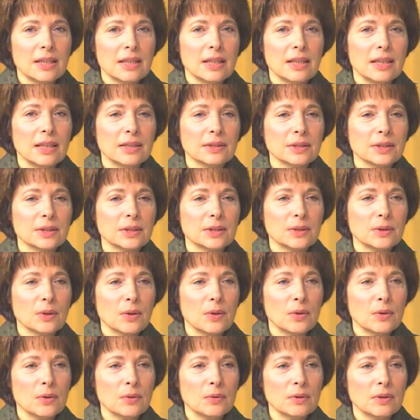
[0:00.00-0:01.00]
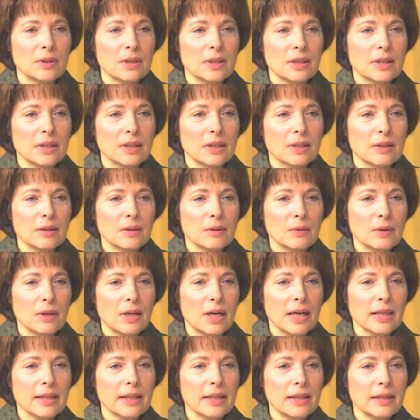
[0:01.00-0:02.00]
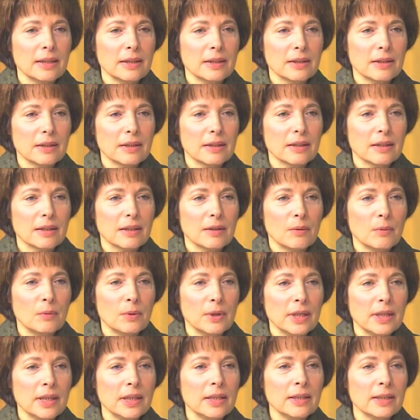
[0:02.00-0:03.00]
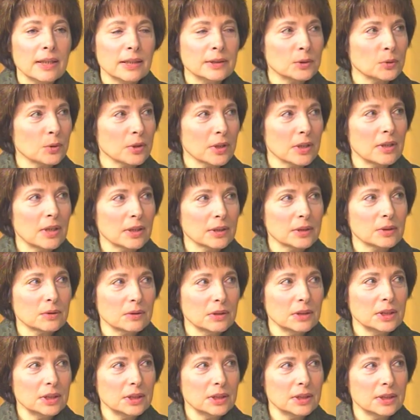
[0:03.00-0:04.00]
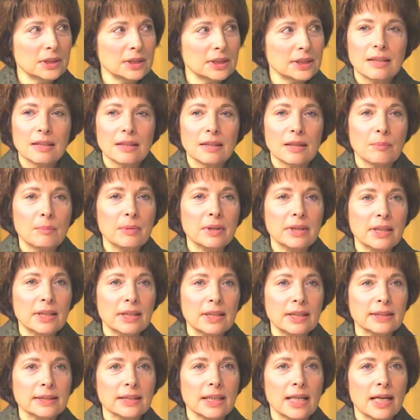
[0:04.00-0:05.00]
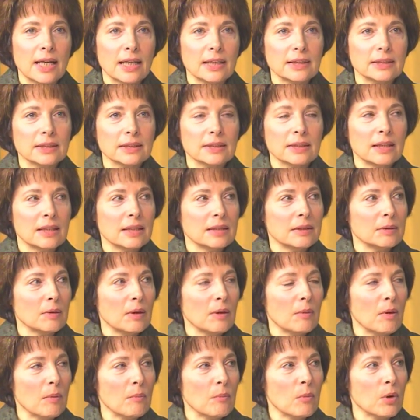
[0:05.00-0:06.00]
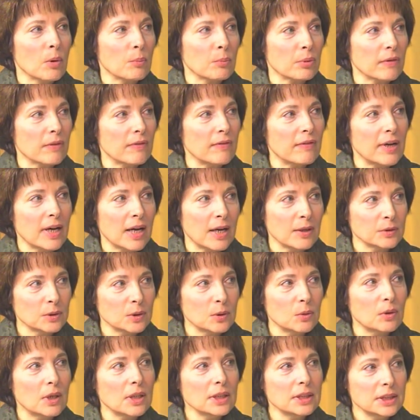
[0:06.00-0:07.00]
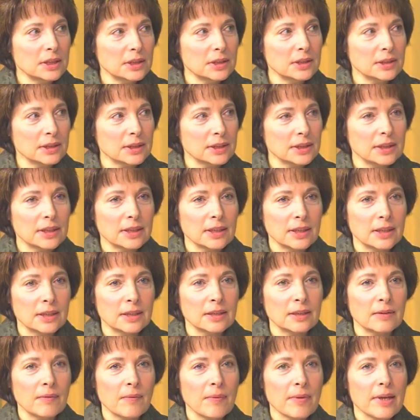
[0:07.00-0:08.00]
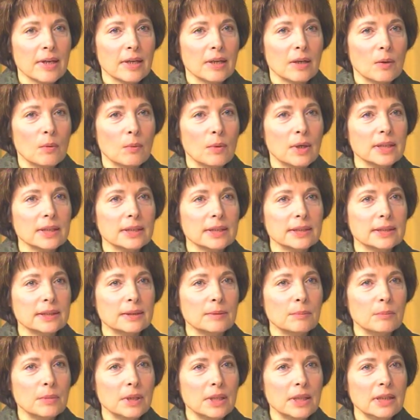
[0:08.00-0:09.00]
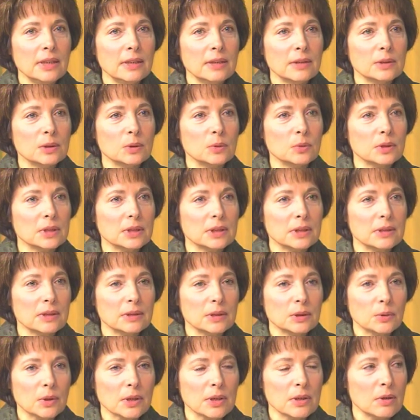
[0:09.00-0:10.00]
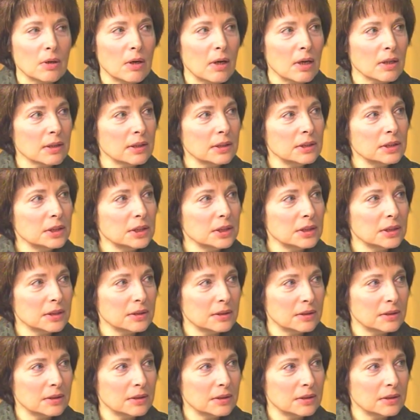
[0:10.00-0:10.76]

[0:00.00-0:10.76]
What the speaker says: And so I think we, as Orthodox Christians, are beginning to ask more profound questions in what does it mean to acknowledge,